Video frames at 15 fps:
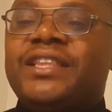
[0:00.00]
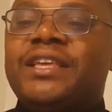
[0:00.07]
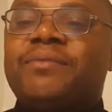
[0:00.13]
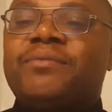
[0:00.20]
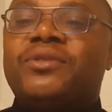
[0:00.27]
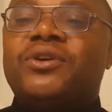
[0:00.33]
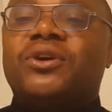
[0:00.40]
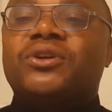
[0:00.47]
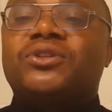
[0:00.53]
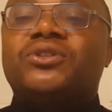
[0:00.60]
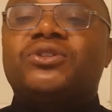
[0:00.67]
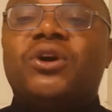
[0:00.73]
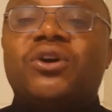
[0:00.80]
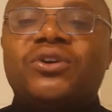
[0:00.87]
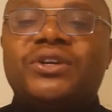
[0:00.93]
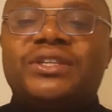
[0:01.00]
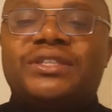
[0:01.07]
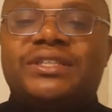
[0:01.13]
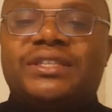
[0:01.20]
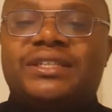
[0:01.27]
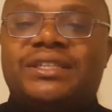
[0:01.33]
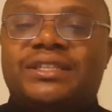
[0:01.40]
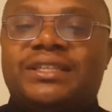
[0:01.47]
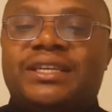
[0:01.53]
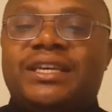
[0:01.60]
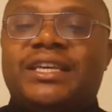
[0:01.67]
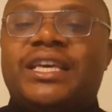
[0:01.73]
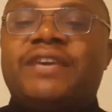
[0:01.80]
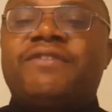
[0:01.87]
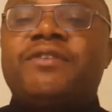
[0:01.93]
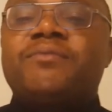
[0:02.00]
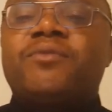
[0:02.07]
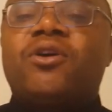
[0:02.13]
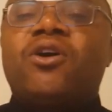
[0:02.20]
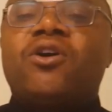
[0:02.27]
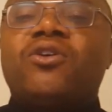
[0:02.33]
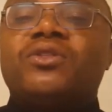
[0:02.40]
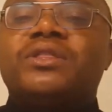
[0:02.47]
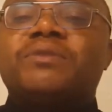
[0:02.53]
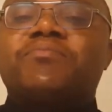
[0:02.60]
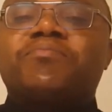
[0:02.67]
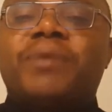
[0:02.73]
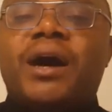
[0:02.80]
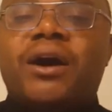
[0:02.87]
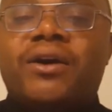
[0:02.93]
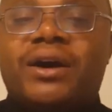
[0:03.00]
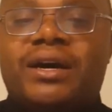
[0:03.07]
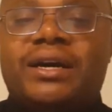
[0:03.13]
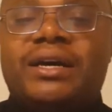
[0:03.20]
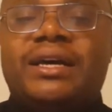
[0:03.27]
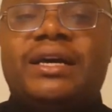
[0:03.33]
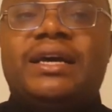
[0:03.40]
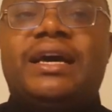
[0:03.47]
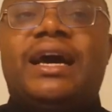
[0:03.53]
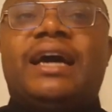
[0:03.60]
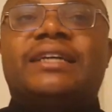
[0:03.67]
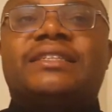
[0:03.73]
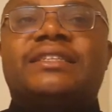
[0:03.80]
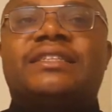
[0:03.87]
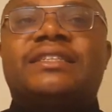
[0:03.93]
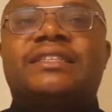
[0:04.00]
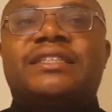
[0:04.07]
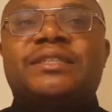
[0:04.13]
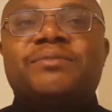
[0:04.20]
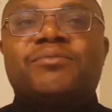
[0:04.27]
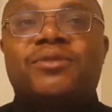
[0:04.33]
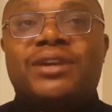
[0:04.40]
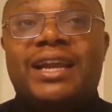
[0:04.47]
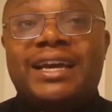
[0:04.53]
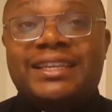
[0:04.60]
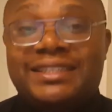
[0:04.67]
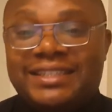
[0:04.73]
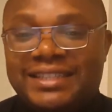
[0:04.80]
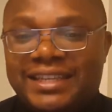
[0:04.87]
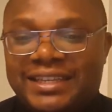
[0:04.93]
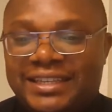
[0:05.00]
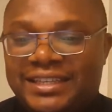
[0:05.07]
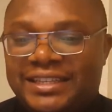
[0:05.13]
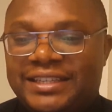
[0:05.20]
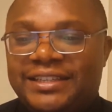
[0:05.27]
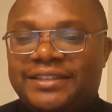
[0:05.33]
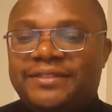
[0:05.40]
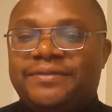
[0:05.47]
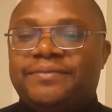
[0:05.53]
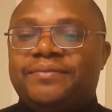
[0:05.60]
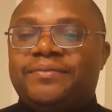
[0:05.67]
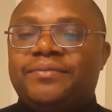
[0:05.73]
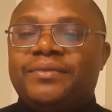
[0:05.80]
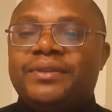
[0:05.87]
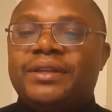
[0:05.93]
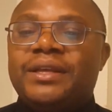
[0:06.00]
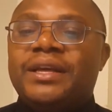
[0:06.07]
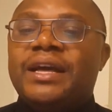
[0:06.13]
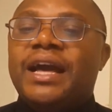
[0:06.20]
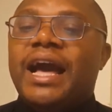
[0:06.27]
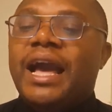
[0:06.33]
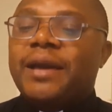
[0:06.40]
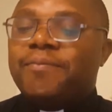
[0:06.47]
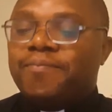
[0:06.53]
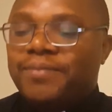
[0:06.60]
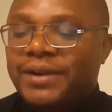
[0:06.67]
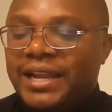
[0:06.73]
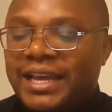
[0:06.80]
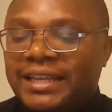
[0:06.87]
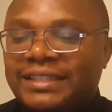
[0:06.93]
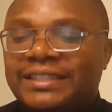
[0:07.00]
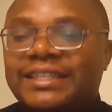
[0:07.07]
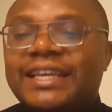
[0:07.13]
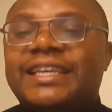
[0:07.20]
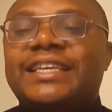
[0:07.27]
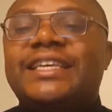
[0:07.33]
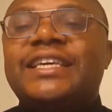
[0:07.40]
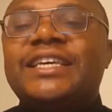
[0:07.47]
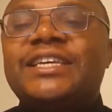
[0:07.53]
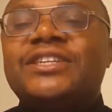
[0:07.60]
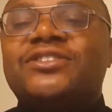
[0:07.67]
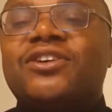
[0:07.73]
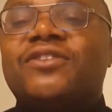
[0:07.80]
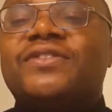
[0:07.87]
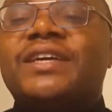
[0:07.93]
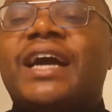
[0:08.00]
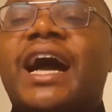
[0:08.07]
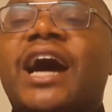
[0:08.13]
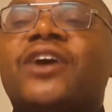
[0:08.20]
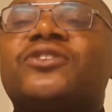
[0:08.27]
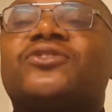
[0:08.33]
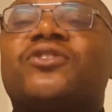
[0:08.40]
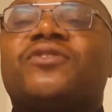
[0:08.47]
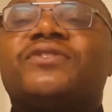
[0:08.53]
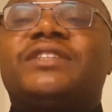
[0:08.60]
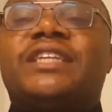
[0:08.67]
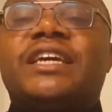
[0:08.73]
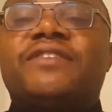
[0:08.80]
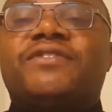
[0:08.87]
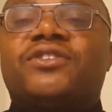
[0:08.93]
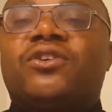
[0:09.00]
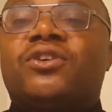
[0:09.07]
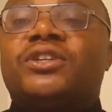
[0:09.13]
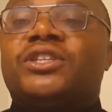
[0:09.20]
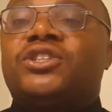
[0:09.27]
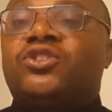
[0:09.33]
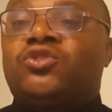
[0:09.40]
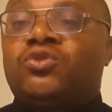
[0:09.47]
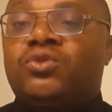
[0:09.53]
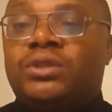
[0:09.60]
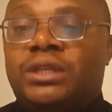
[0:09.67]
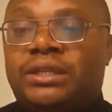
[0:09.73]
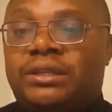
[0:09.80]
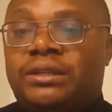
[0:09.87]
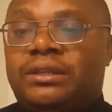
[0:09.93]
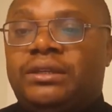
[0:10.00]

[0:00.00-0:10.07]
him the authority, giving him all the power, as it is symbolized in a key. "I placed the keys of the house of David on his shoulder.